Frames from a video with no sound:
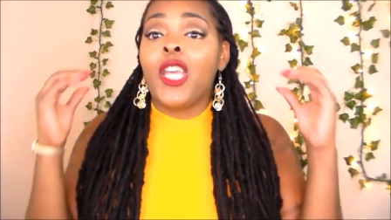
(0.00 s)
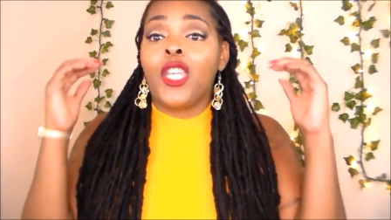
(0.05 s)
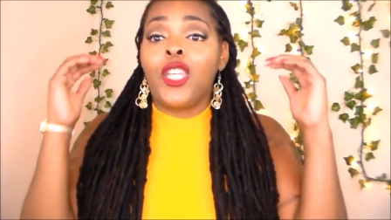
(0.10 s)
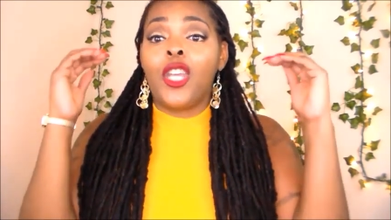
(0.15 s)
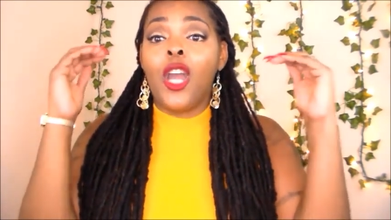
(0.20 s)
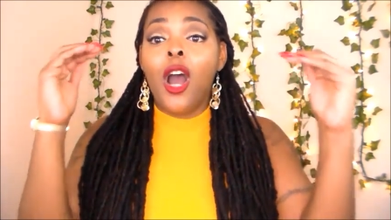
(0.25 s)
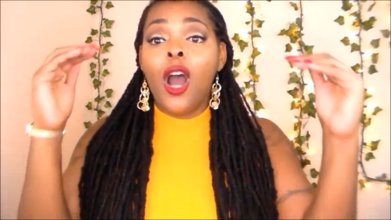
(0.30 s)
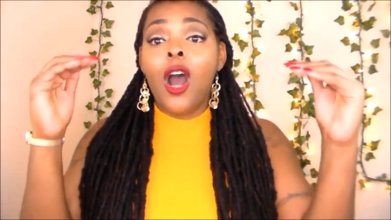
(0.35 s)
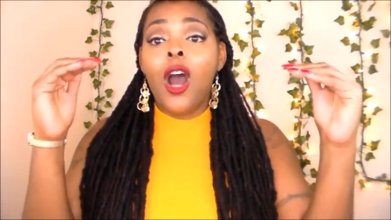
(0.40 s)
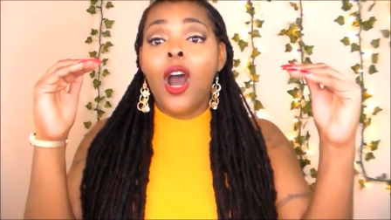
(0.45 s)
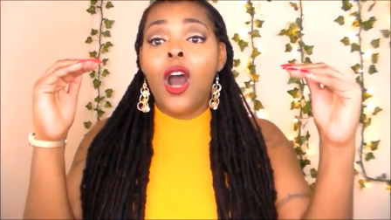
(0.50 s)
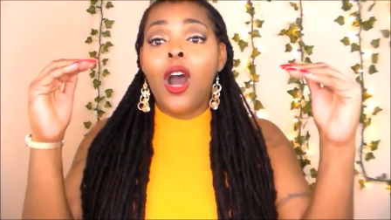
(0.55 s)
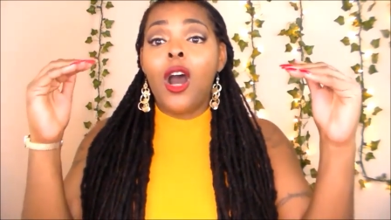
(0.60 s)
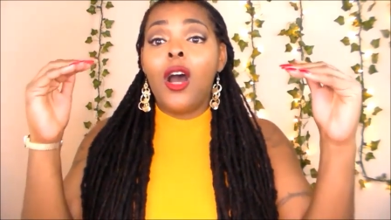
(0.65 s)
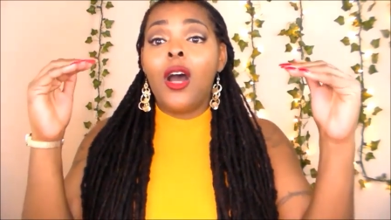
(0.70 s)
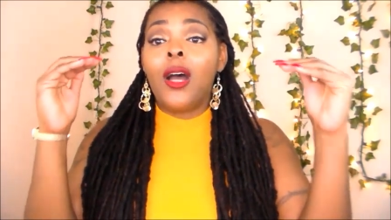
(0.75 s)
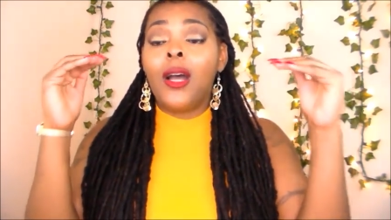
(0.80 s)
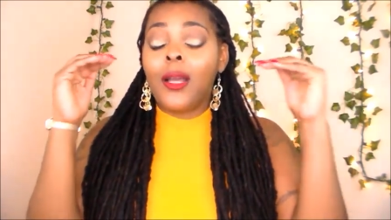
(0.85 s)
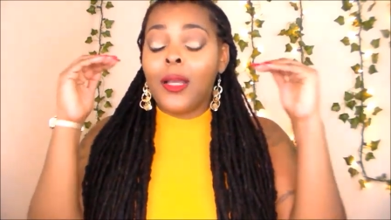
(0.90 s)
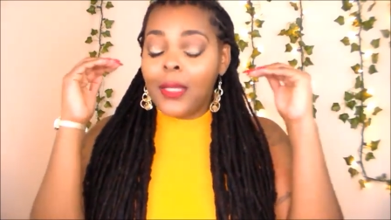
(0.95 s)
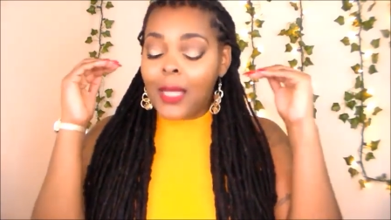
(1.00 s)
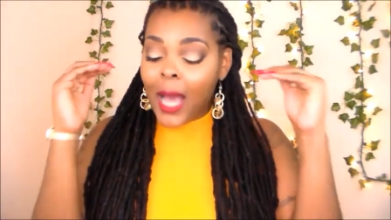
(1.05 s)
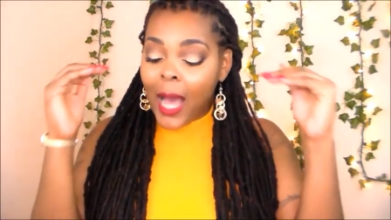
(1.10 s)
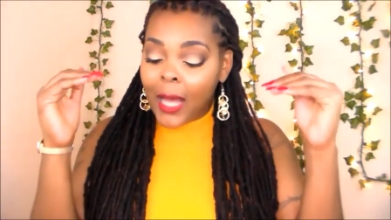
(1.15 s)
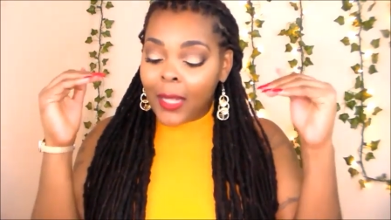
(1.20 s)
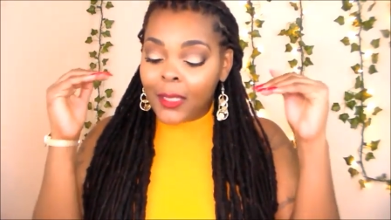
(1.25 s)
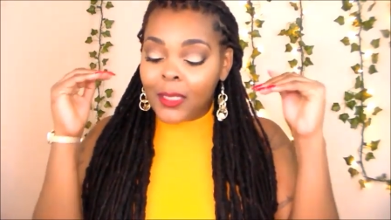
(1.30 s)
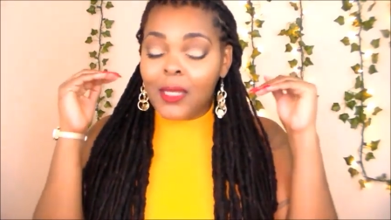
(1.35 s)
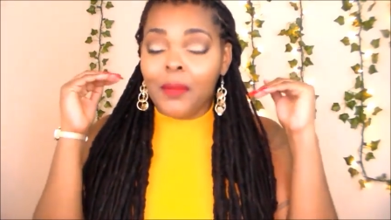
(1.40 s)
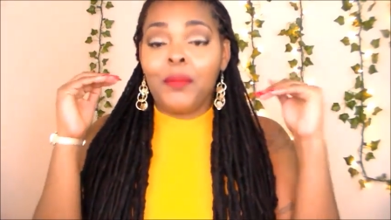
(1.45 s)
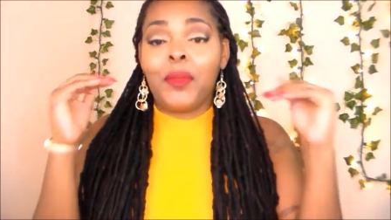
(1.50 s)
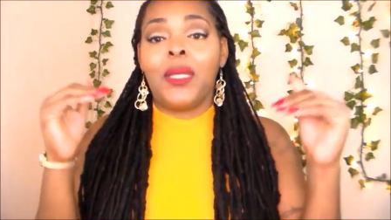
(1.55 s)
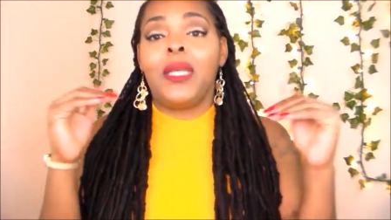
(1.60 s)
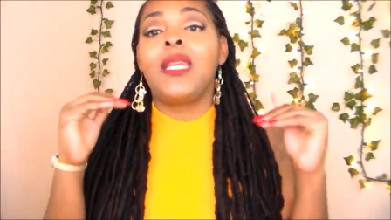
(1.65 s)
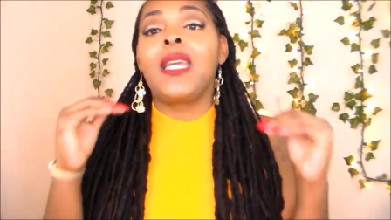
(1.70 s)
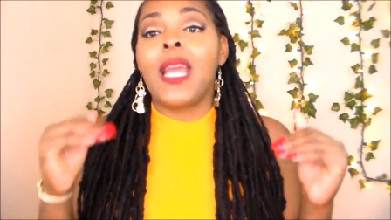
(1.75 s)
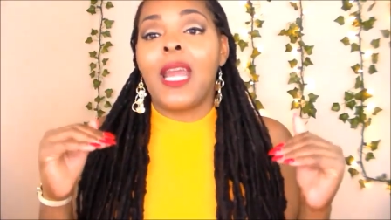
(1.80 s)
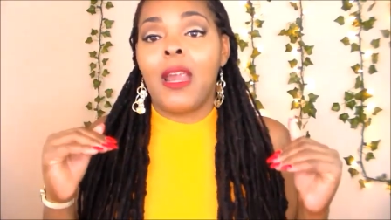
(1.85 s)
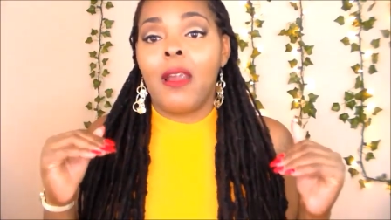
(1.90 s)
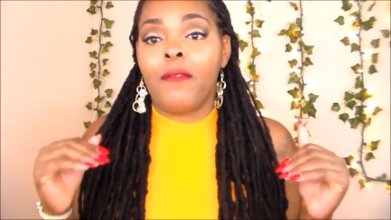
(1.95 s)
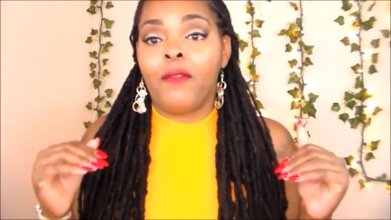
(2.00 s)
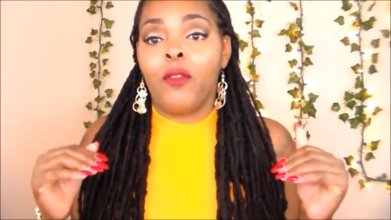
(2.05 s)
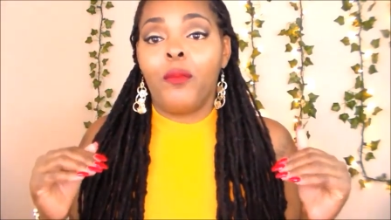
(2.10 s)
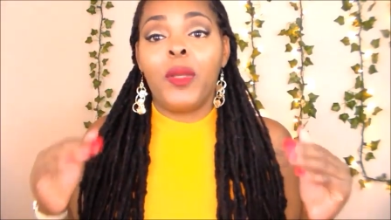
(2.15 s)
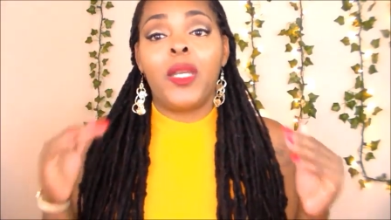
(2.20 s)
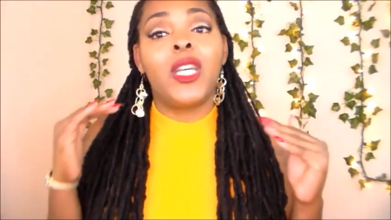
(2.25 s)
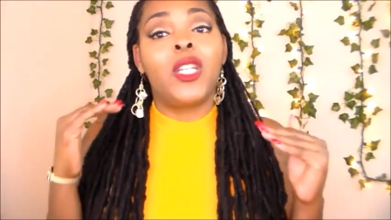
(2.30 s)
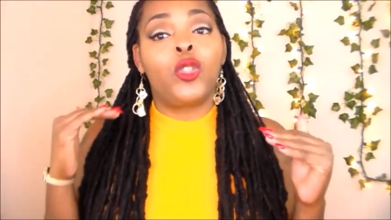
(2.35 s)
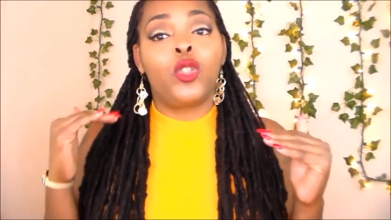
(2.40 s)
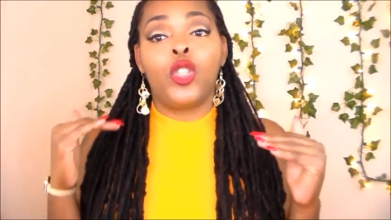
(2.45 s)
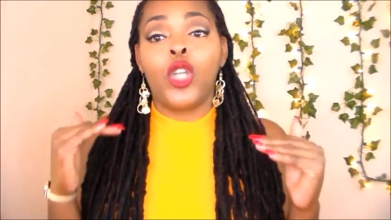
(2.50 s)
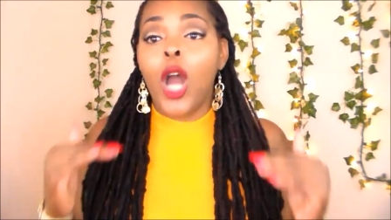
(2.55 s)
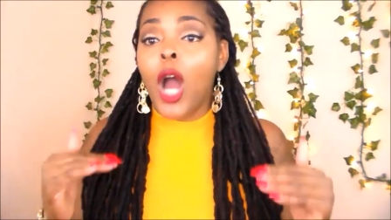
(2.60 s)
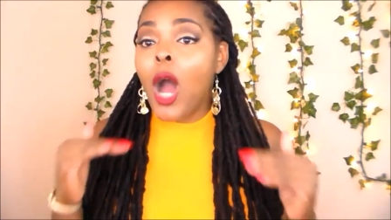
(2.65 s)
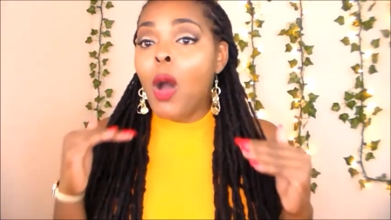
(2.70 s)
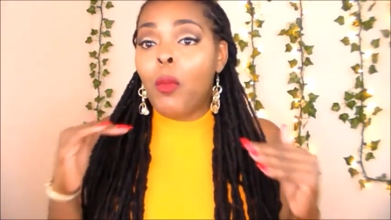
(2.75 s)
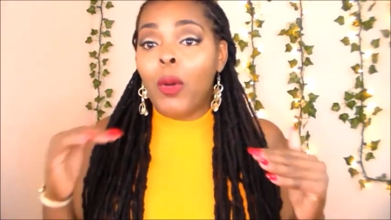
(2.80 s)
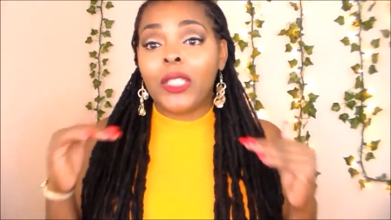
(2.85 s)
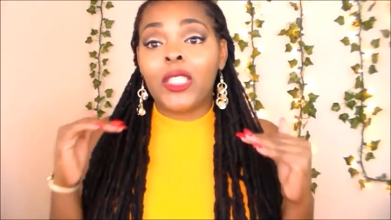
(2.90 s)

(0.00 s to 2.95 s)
y'all got to be careful because y'all